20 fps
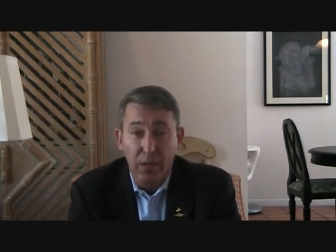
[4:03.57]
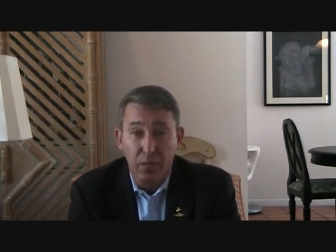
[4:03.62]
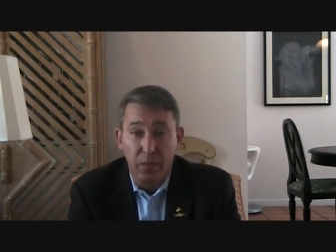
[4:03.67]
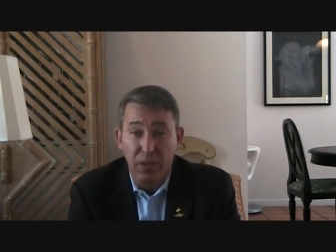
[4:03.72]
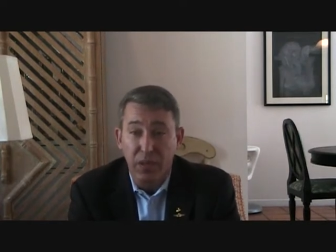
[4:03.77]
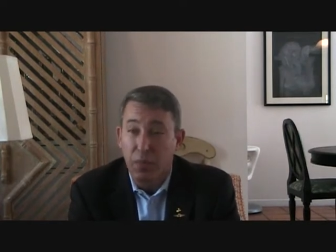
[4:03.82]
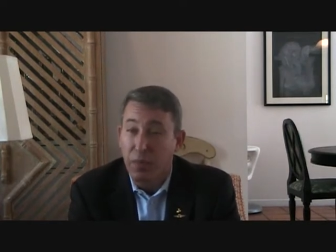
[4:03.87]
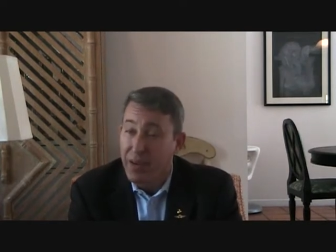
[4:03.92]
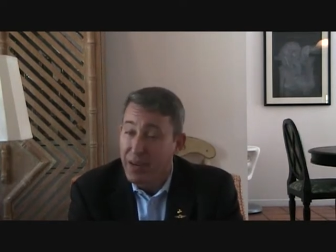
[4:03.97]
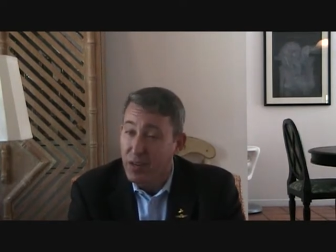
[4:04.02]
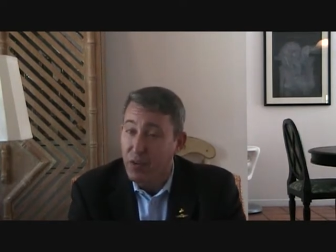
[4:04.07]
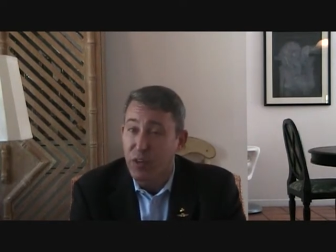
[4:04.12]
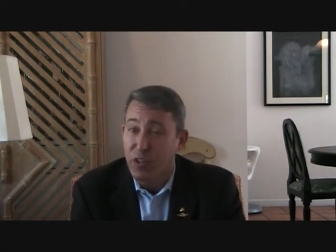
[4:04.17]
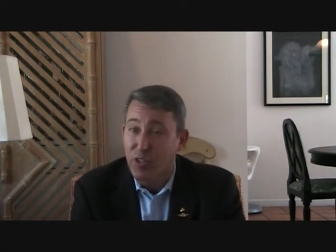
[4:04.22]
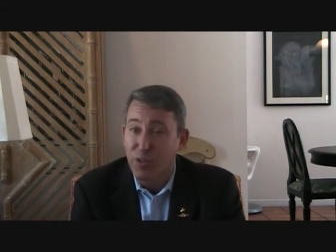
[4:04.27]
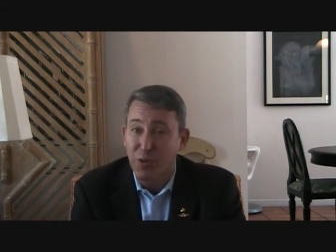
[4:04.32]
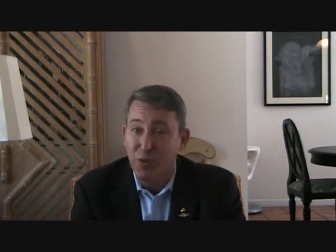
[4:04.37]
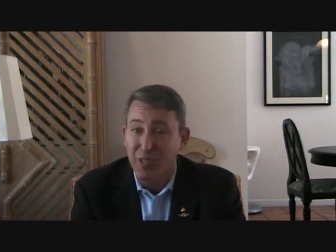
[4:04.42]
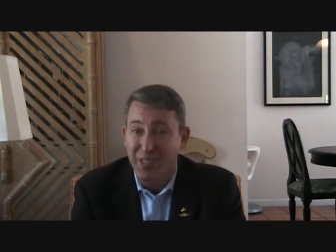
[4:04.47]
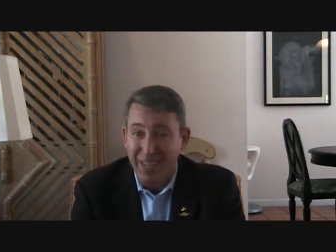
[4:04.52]
But the bigger
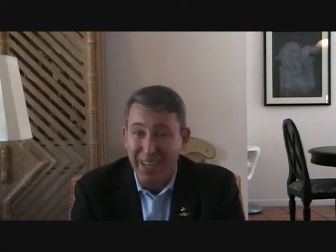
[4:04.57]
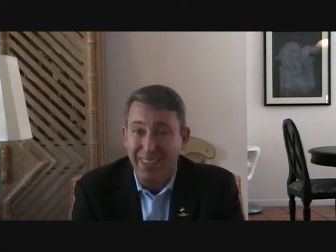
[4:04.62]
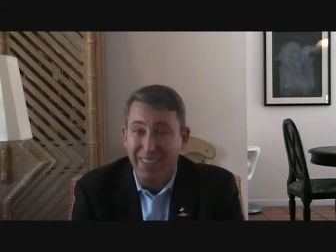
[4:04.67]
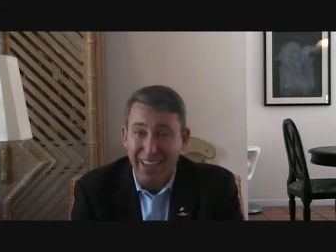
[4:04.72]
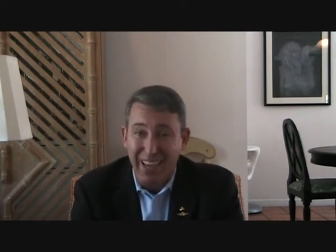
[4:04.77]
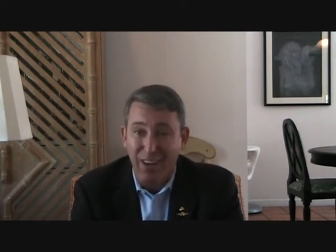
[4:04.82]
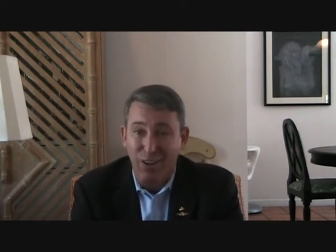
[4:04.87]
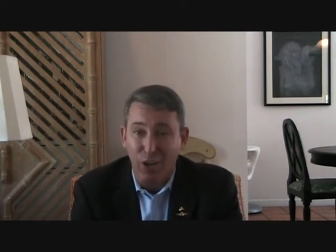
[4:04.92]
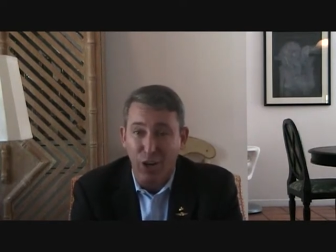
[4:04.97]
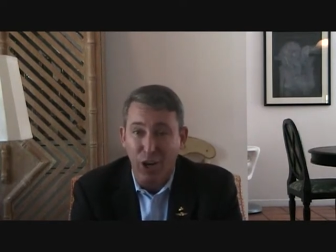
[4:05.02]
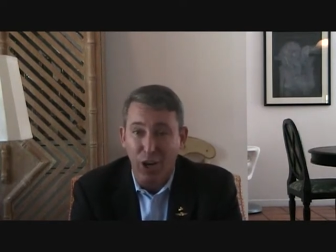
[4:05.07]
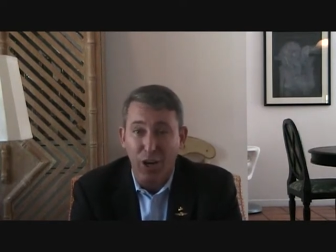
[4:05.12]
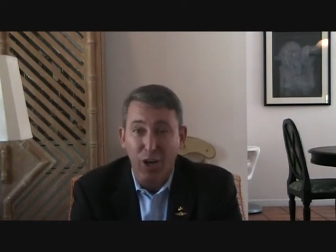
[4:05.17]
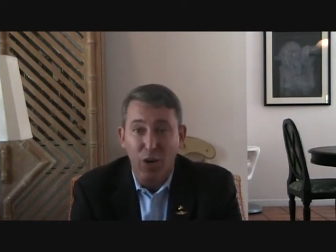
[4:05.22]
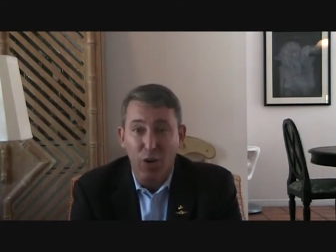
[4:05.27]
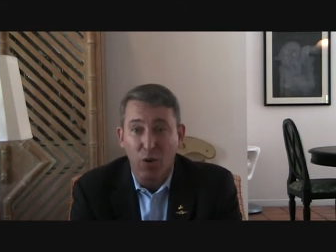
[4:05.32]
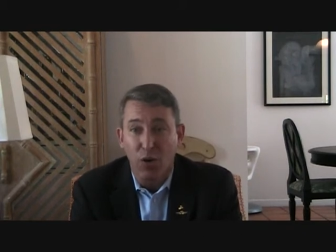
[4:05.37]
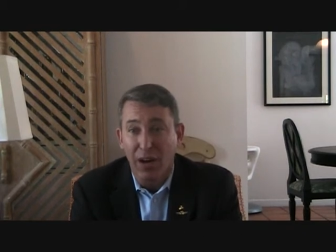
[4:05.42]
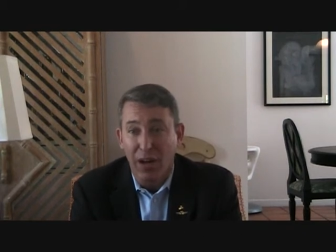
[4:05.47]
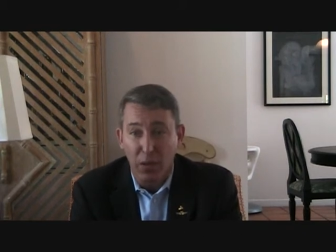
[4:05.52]
issue is not that
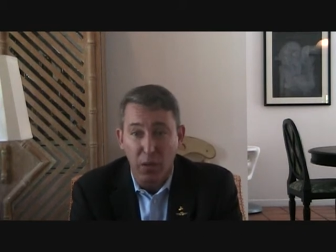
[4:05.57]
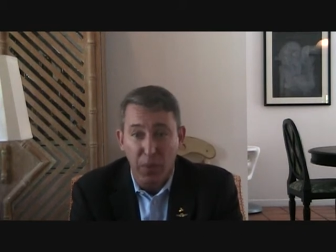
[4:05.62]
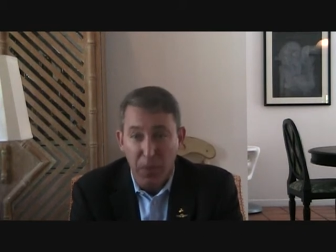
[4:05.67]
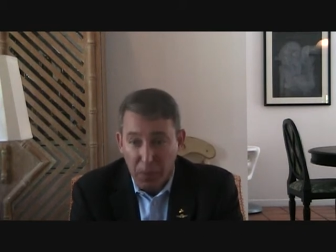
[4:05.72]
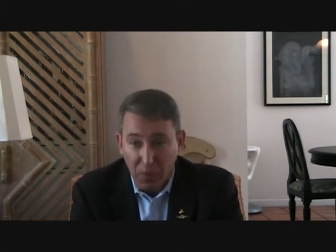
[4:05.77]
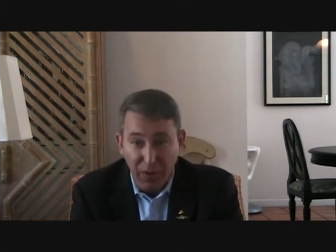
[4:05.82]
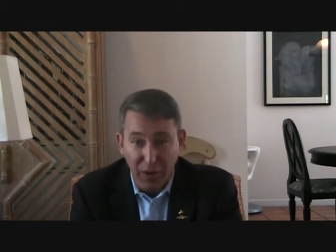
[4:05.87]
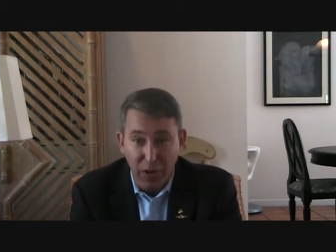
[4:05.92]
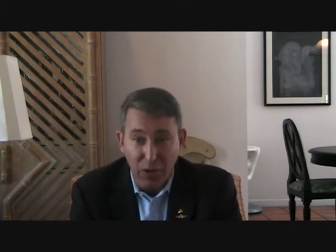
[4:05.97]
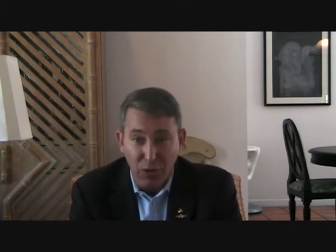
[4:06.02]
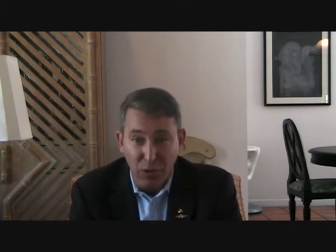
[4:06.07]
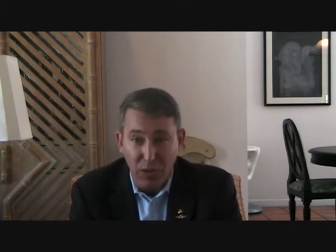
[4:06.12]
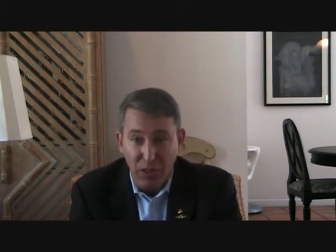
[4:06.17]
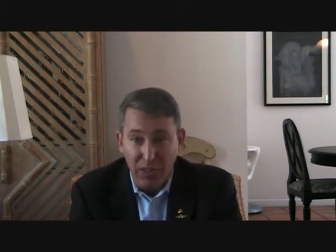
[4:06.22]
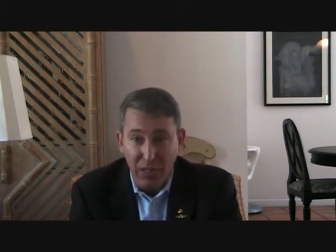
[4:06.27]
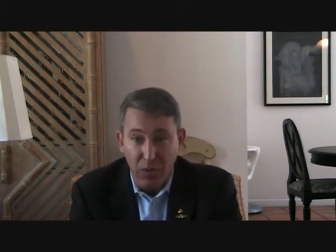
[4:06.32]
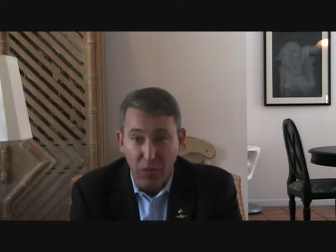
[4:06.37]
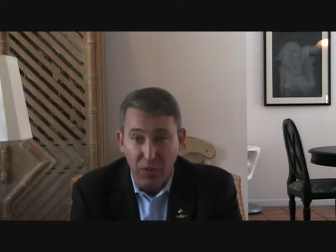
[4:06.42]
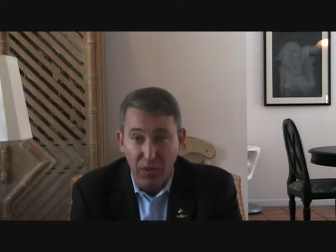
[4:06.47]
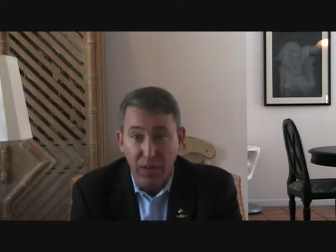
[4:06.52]
law or how the people of Arizona
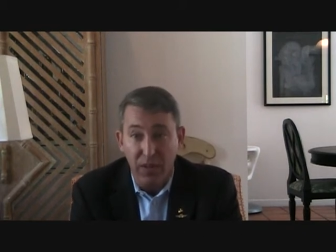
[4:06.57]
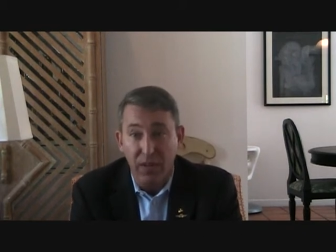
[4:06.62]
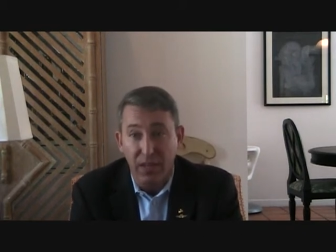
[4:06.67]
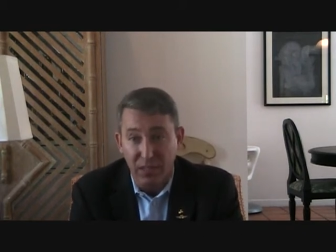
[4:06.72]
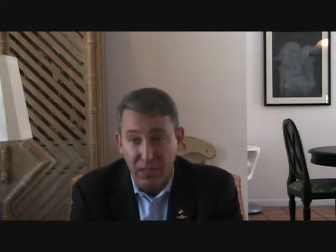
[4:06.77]
dealt with it.